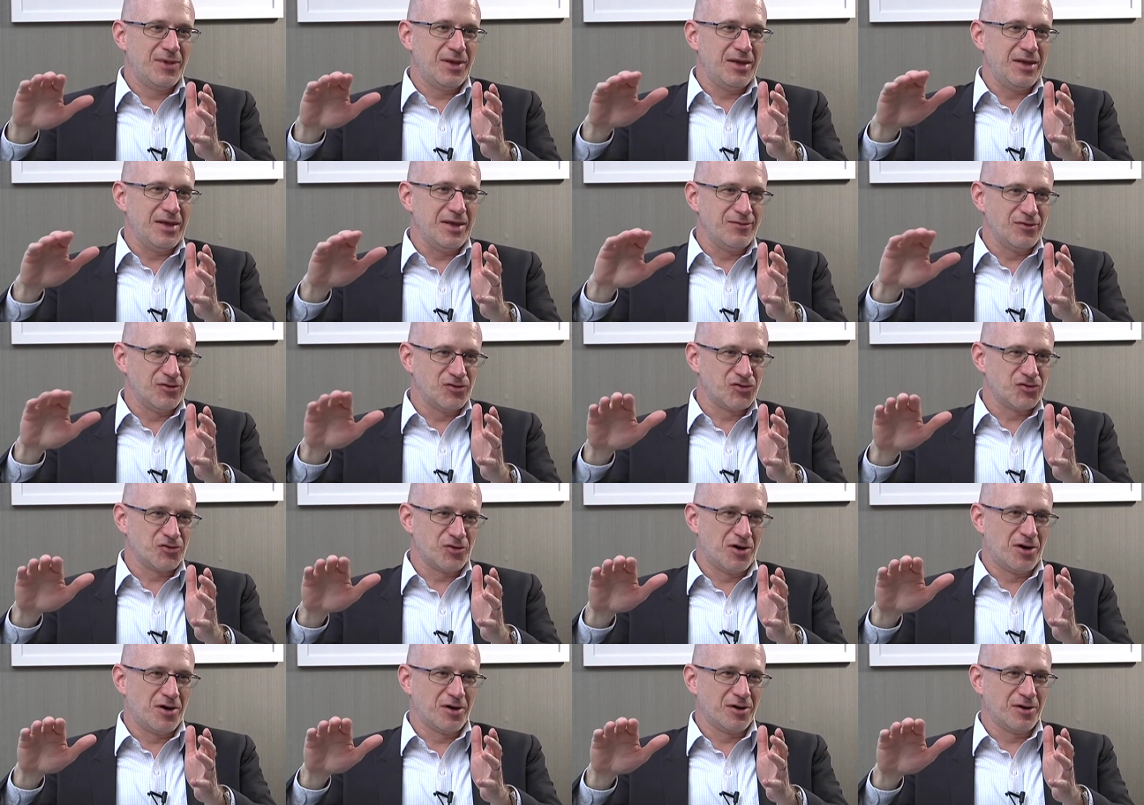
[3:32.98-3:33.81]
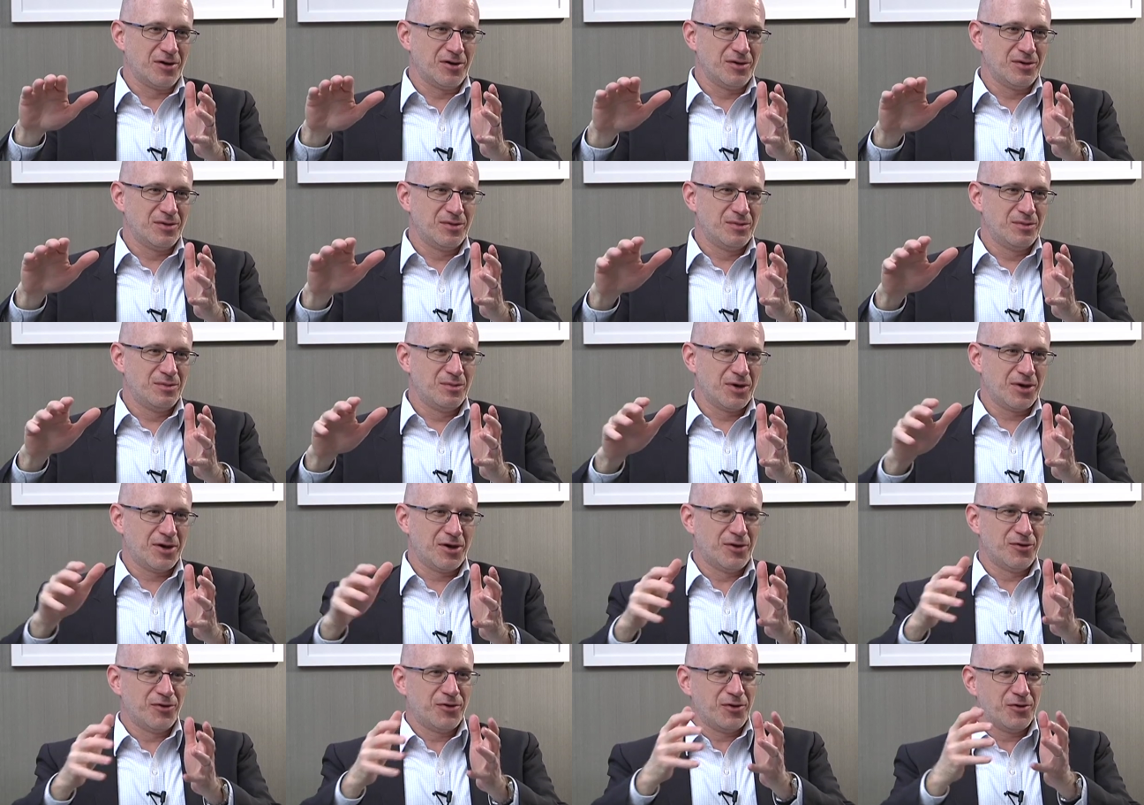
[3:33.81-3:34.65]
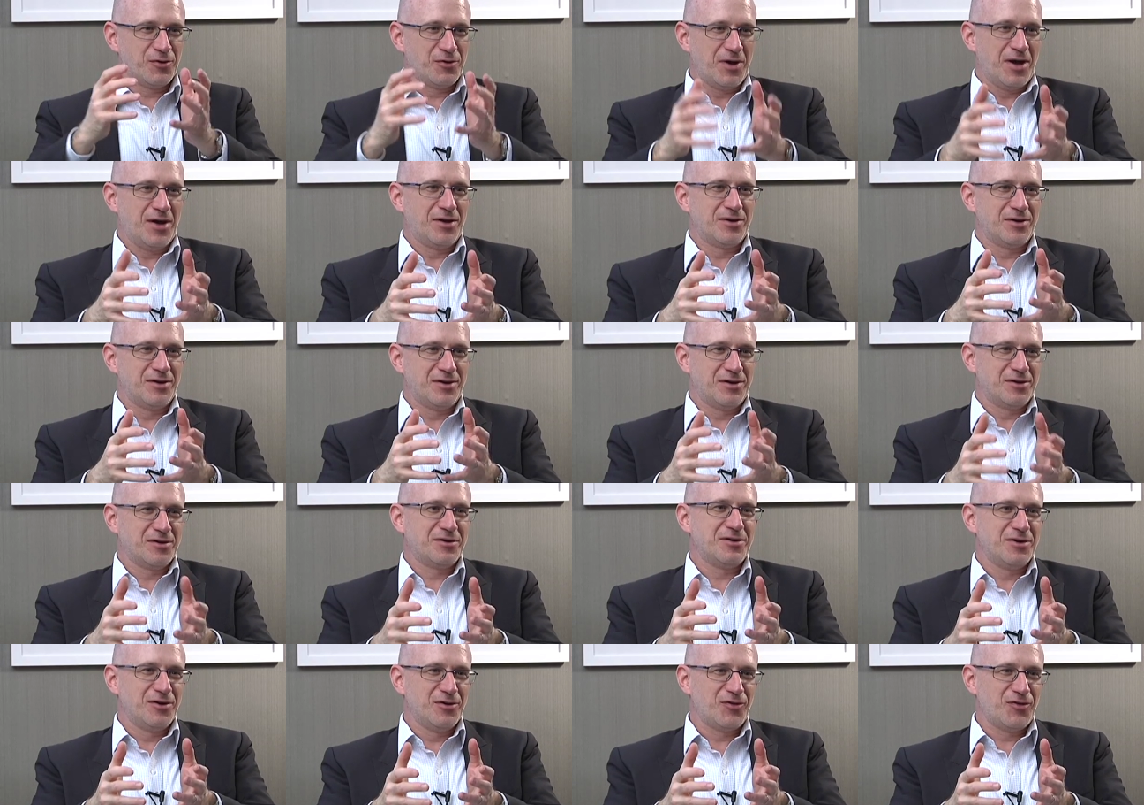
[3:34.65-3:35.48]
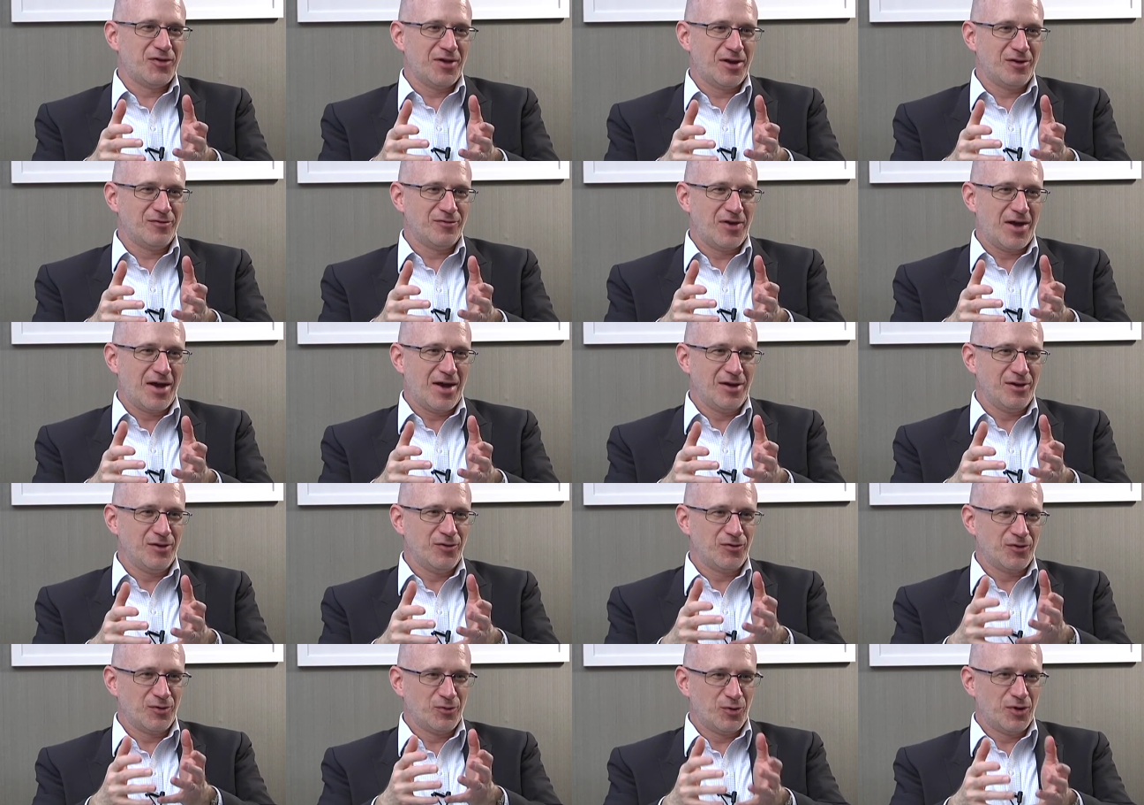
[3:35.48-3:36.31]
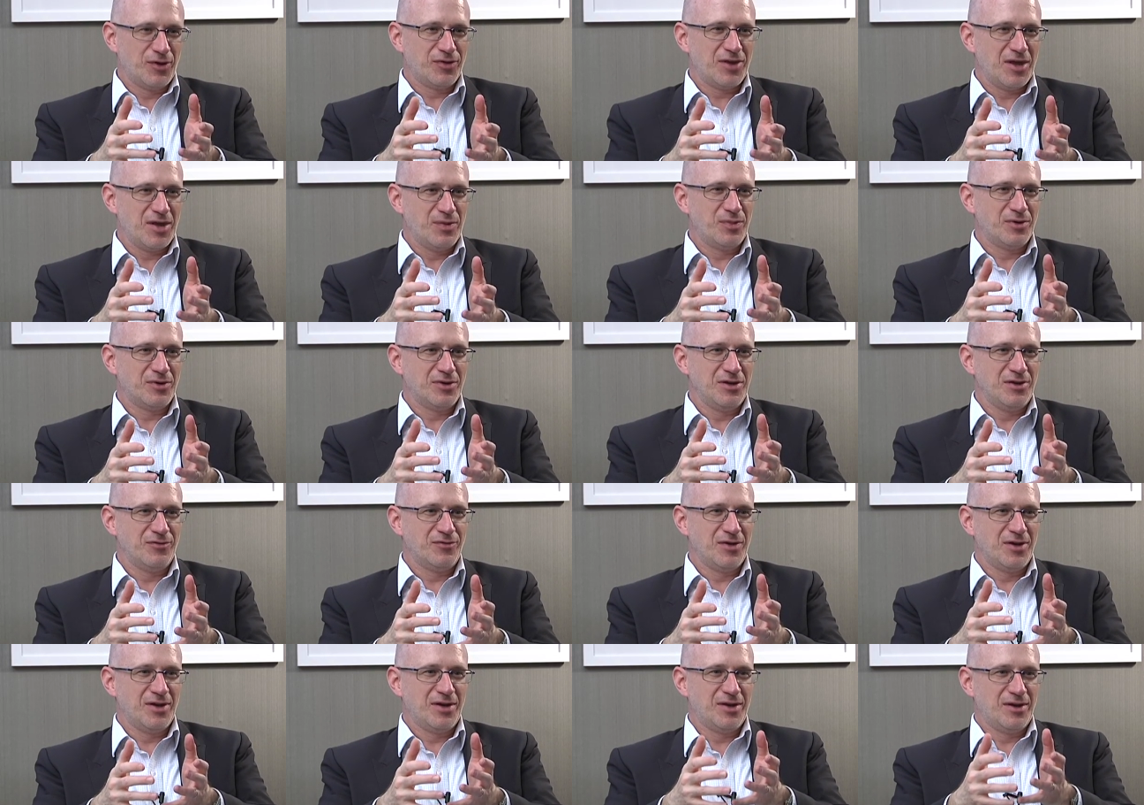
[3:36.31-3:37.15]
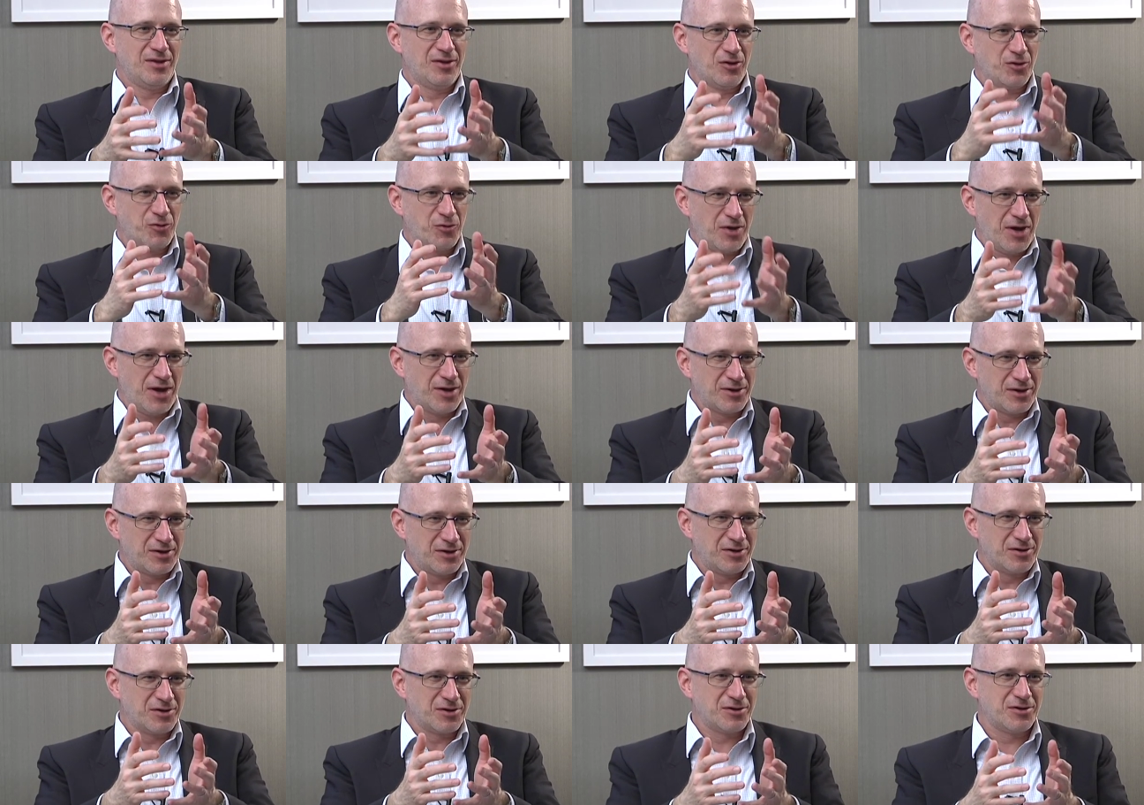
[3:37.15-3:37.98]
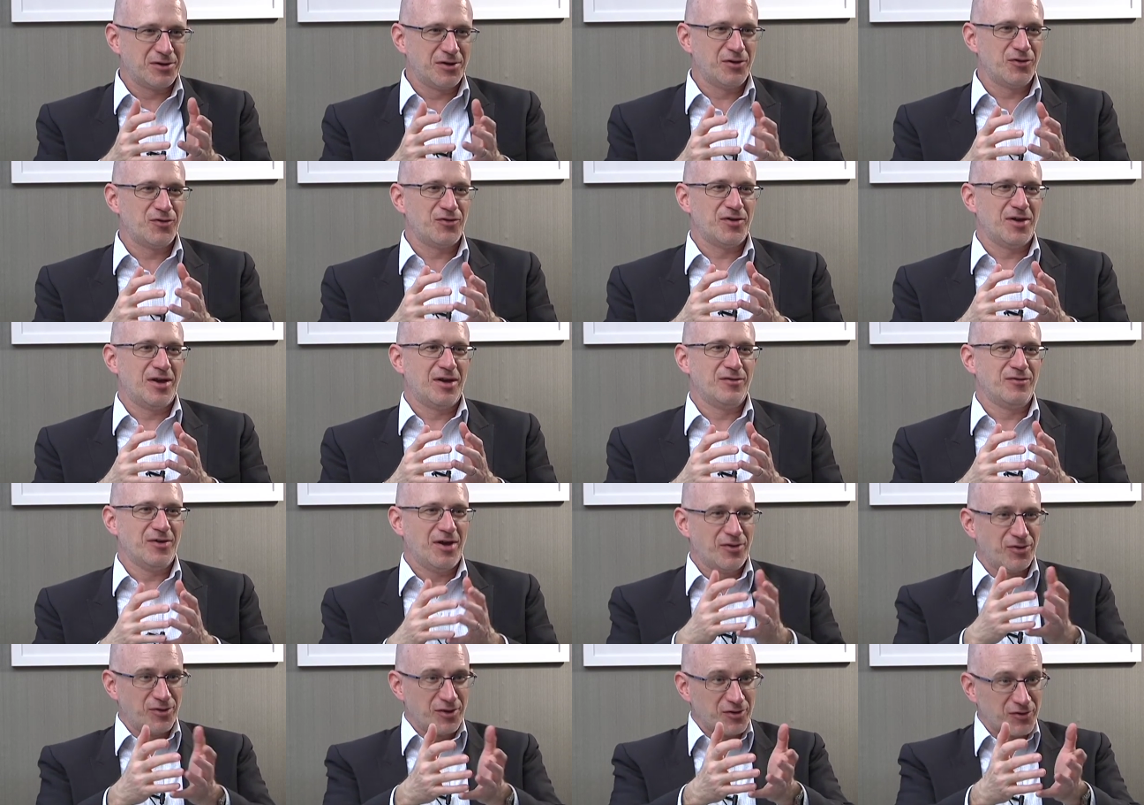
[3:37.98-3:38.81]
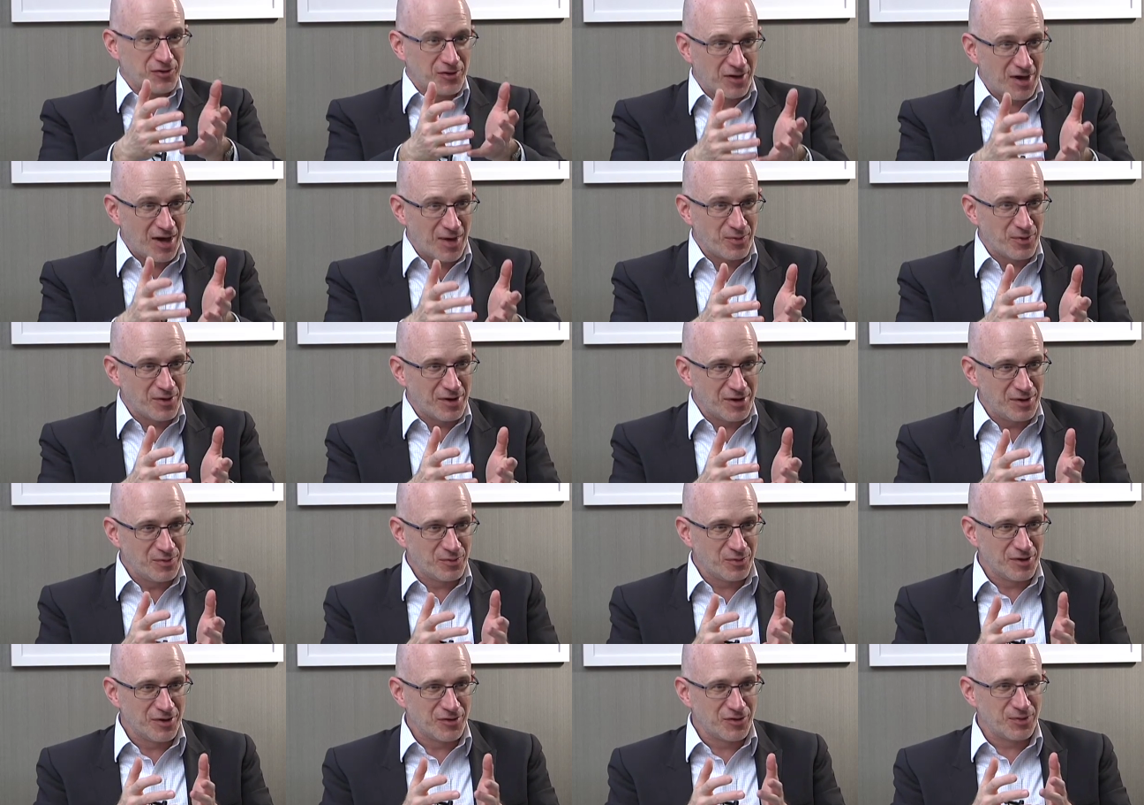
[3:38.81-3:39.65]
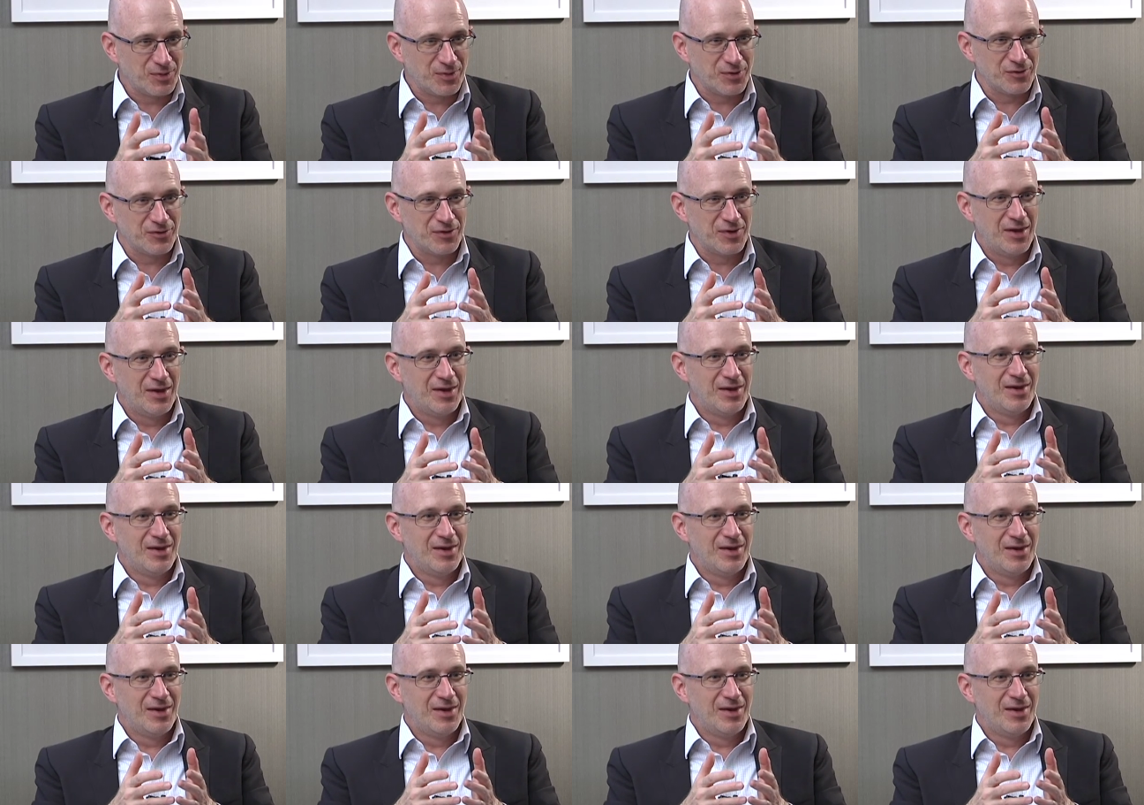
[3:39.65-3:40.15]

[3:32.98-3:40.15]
even stronger because they're grounded in a clear set of values and what they believe in, and they're grounded in a clear set of ethics and operating principles